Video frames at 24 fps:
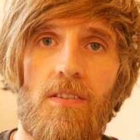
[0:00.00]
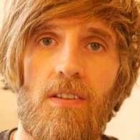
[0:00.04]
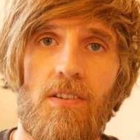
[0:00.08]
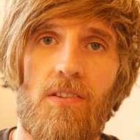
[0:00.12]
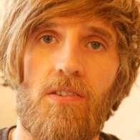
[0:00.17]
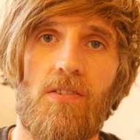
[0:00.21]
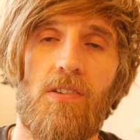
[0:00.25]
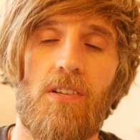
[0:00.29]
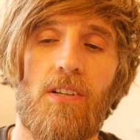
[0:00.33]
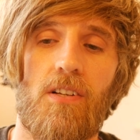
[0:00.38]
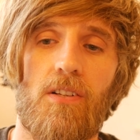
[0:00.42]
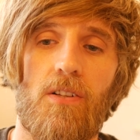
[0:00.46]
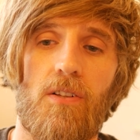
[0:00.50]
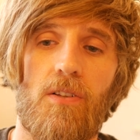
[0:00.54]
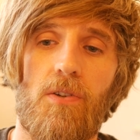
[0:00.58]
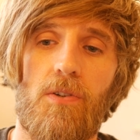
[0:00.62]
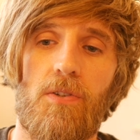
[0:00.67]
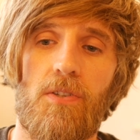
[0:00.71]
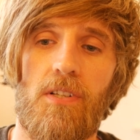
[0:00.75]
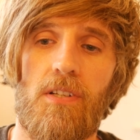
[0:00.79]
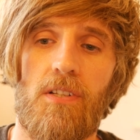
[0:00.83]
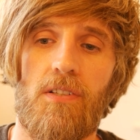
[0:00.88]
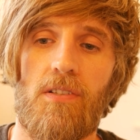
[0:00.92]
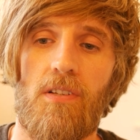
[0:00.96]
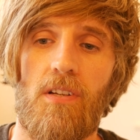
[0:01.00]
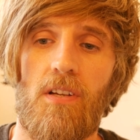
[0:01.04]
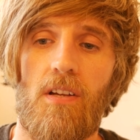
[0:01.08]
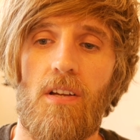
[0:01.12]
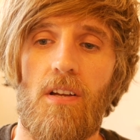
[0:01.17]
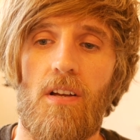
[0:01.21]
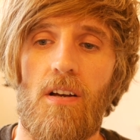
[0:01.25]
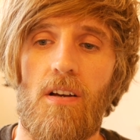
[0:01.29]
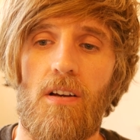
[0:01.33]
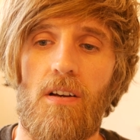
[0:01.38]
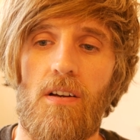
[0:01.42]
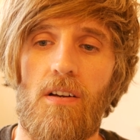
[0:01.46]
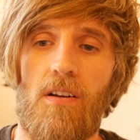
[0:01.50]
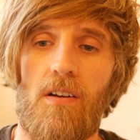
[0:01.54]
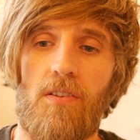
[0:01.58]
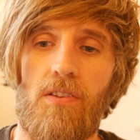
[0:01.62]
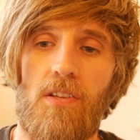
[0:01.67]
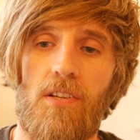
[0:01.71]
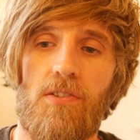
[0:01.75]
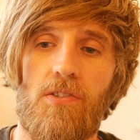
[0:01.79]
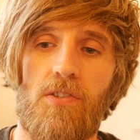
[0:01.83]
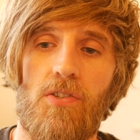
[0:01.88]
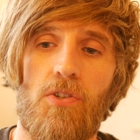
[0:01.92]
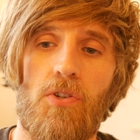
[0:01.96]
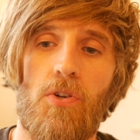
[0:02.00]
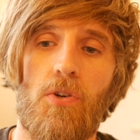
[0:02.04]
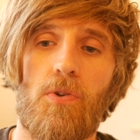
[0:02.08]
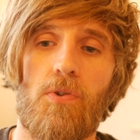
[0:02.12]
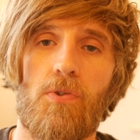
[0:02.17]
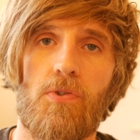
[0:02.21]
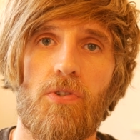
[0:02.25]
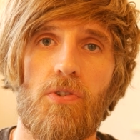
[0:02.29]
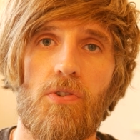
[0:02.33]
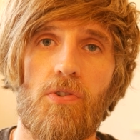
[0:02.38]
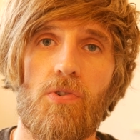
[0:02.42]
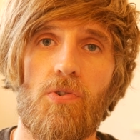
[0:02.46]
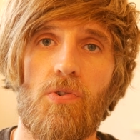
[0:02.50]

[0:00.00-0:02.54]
this has included this used